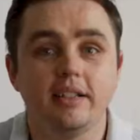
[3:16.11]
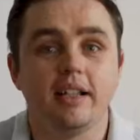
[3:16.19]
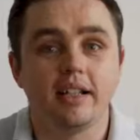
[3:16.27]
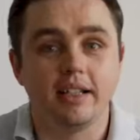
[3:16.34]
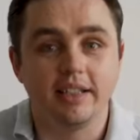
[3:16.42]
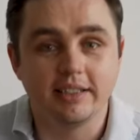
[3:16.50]

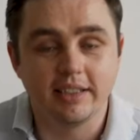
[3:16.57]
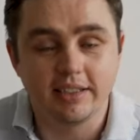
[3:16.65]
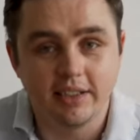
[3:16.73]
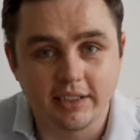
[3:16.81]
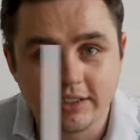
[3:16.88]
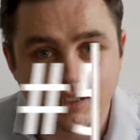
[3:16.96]
That leads
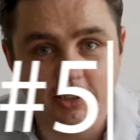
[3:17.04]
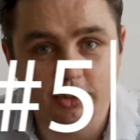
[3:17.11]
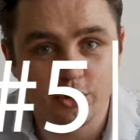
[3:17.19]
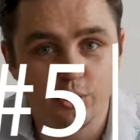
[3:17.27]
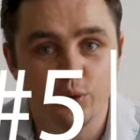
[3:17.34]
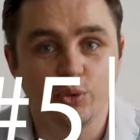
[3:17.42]
in
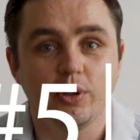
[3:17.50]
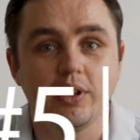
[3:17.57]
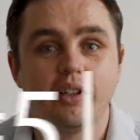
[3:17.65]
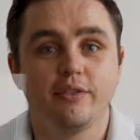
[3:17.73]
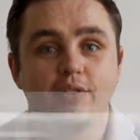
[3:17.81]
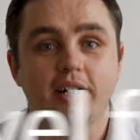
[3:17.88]
nicely to
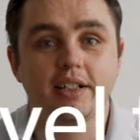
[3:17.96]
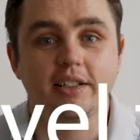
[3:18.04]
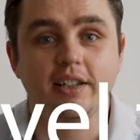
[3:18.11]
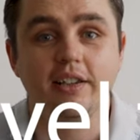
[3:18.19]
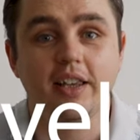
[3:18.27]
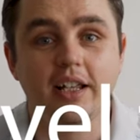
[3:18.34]
the
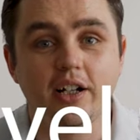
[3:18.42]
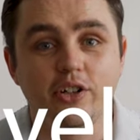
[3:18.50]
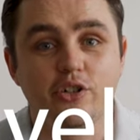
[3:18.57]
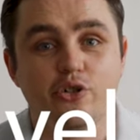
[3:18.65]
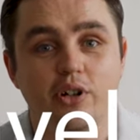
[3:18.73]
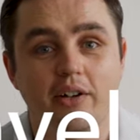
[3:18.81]
fact that they
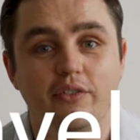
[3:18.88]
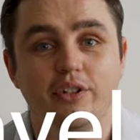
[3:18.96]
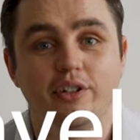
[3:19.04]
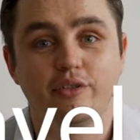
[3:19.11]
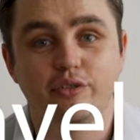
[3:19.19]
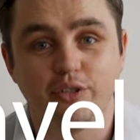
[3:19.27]
are
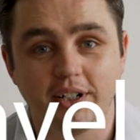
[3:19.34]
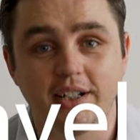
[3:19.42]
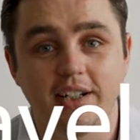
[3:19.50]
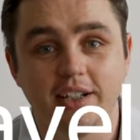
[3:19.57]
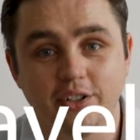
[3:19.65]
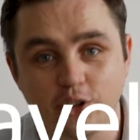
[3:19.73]
travel
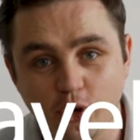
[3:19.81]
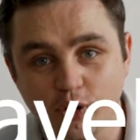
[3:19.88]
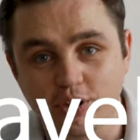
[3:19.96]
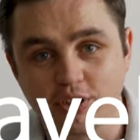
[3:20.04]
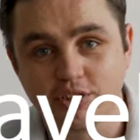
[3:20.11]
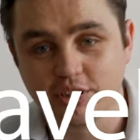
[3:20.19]
friendly
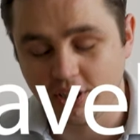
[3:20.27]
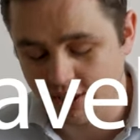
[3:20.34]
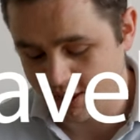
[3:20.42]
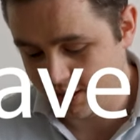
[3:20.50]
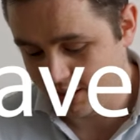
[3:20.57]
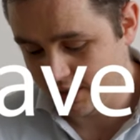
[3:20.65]
dogs.
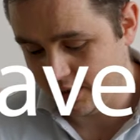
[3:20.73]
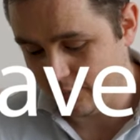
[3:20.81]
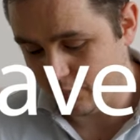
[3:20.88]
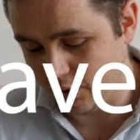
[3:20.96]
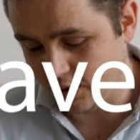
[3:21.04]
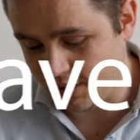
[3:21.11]

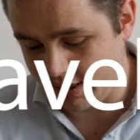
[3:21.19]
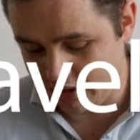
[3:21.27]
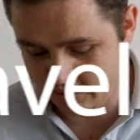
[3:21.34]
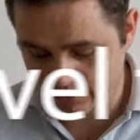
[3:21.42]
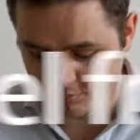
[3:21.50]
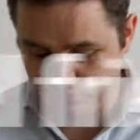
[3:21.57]

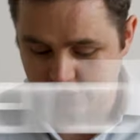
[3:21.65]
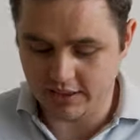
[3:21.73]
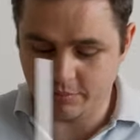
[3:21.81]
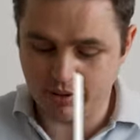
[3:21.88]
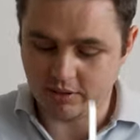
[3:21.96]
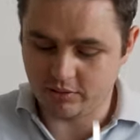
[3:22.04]
Molly
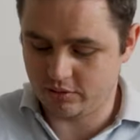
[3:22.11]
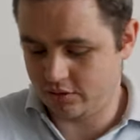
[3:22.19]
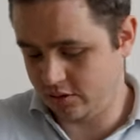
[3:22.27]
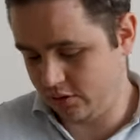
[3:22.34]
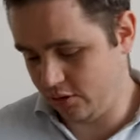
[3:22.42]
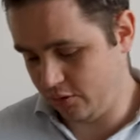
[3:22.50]
being about
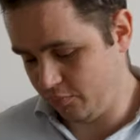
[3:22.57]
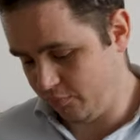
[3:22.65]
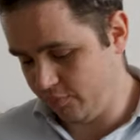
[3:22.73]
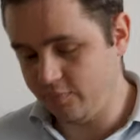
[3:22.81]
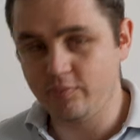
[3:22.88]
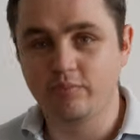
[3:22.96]

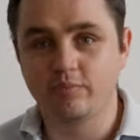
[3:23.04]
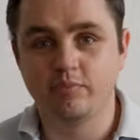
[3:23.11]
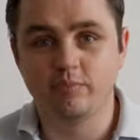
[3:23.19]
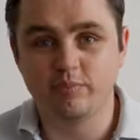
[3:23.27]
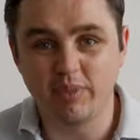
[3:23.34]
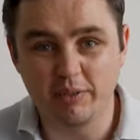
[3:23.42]

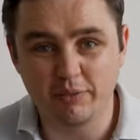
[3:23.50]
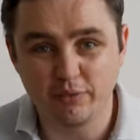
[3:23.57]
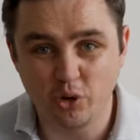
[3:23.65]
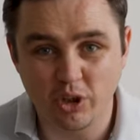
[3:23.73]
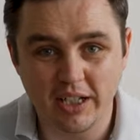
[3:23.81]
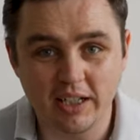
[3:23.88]

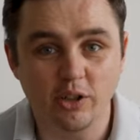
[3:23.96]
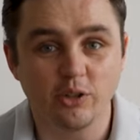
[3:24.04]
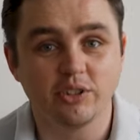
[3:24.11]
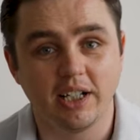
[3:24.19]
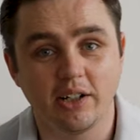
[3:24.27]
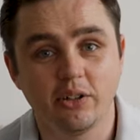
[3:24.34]
4
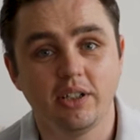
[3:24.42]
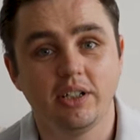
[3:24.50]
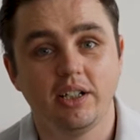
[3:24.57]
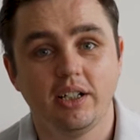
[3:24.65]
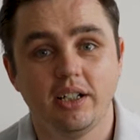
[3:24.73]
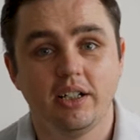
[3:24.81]
kilos now,
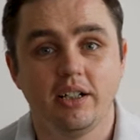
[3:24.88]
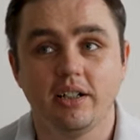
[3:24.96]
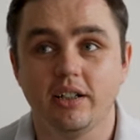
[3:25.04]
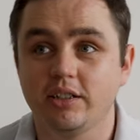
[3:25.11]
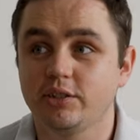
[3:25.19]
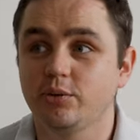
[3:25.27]

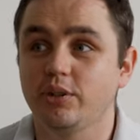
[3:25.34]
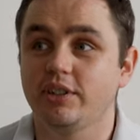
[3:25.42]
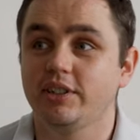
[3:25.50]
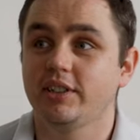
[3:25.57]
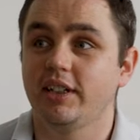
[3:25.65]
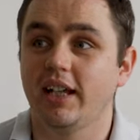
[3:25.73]
that's
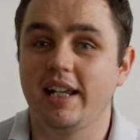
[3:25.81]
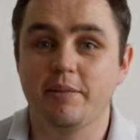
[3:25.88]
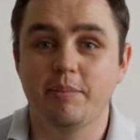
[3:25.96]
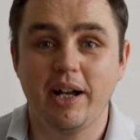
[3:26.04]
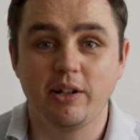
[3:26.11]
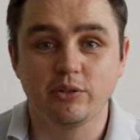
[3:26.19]
what,
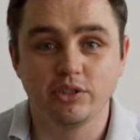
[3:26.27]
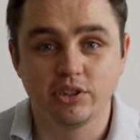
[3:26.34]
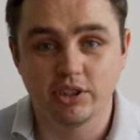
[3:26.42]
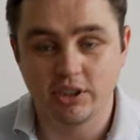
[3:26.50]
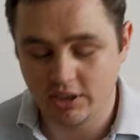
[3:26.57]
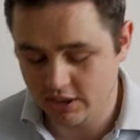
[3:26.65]
8
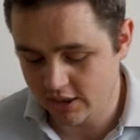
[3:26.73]
pounds,